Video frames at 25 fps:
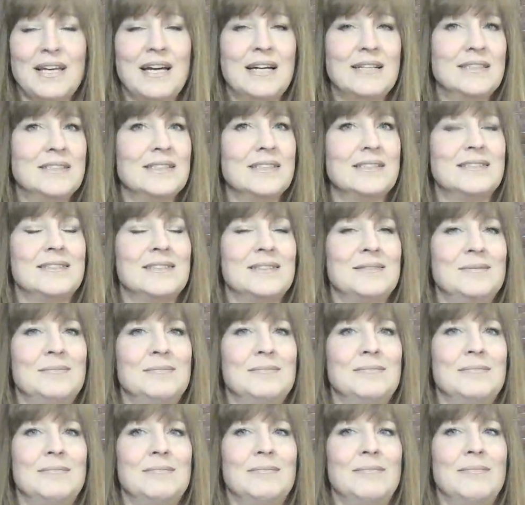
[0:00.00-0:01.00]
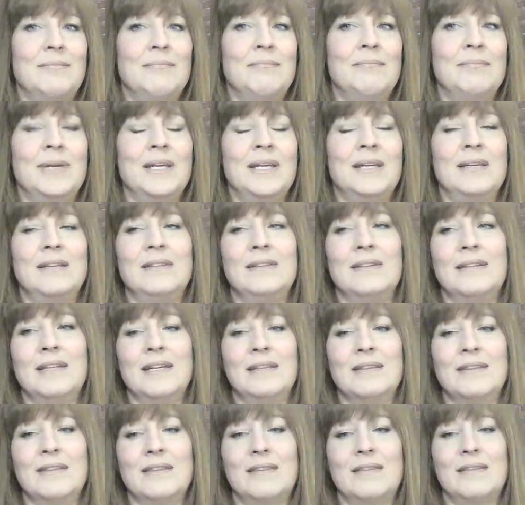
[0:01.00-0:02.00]
that doesn't mean
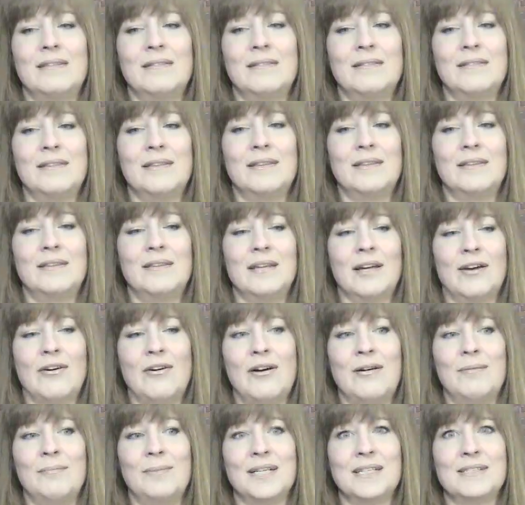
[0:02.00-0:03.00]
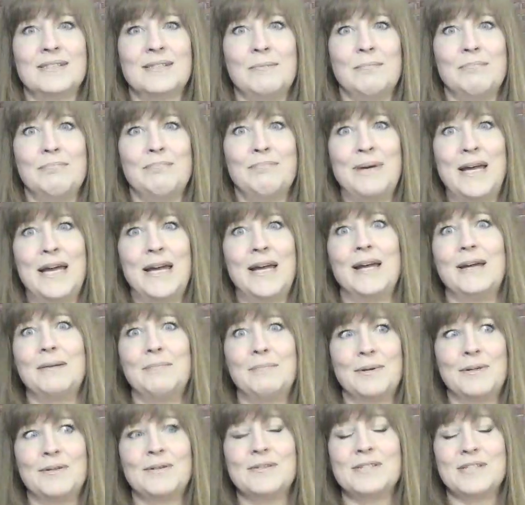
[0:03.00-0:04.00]
that the karmic's a
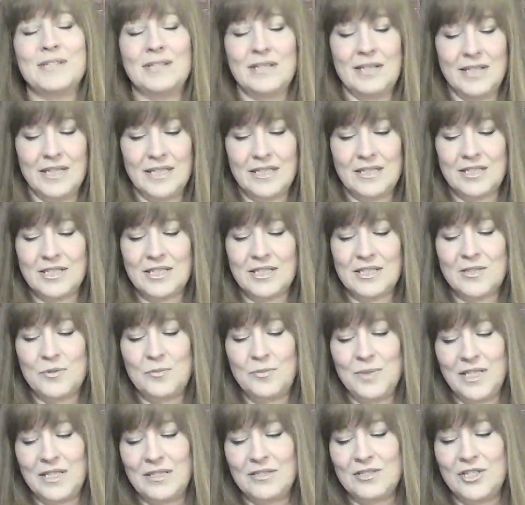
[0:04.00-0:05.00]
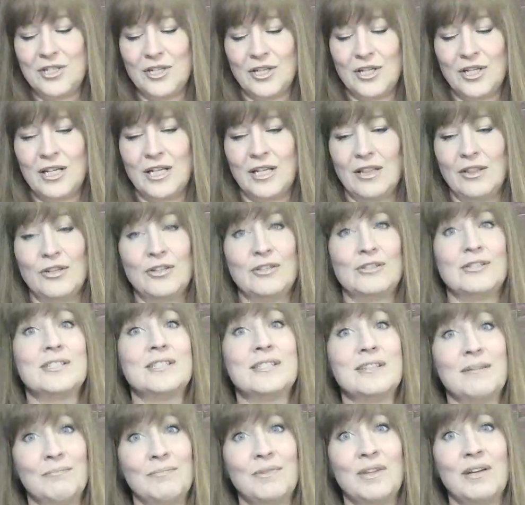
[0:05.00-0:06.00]
bad person. It just means you're going to learn
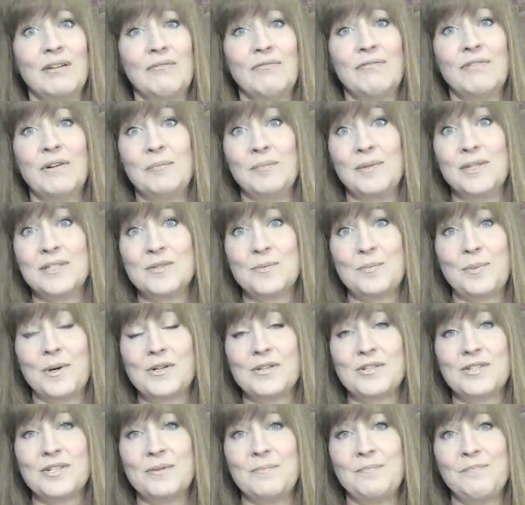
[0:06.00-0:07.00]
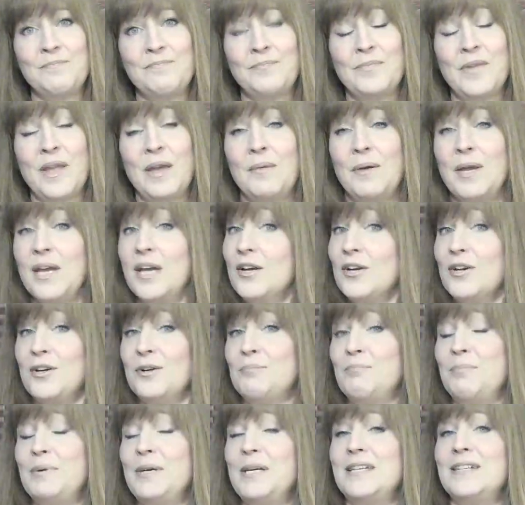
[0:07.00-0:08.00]
something from this person. It
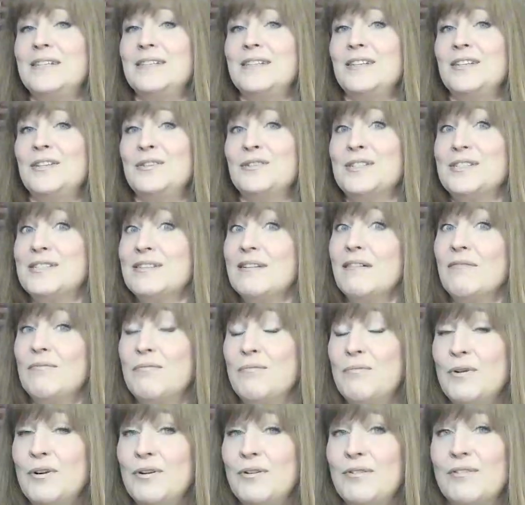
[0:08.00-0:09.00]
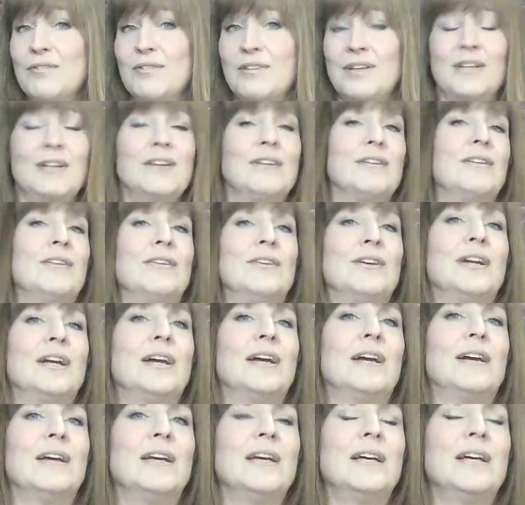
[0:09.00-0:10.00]
could be your self worth that you're
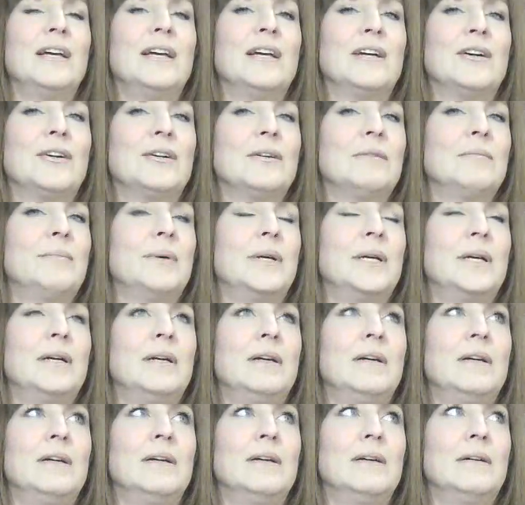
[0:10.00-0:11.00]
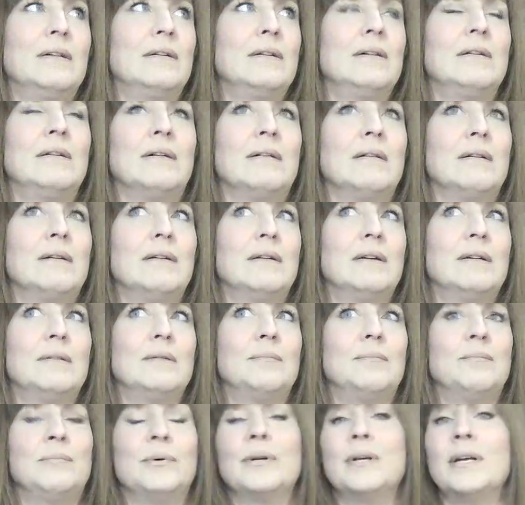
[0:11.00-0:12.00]
learning, it could be uh,
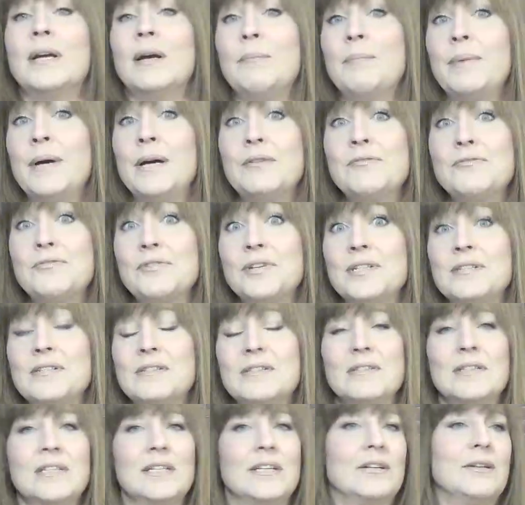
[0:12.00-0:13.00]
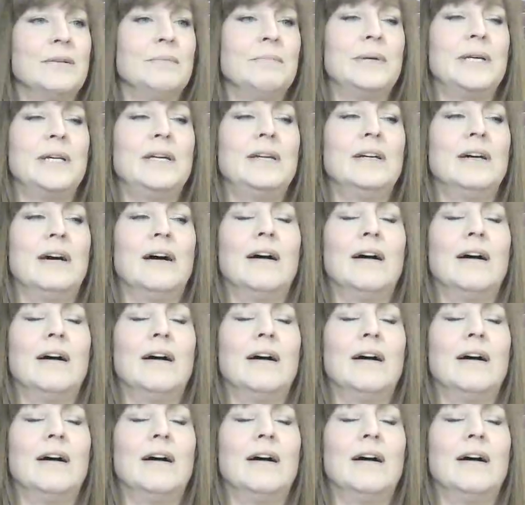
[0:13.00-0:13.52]
putting up boundaries, it could be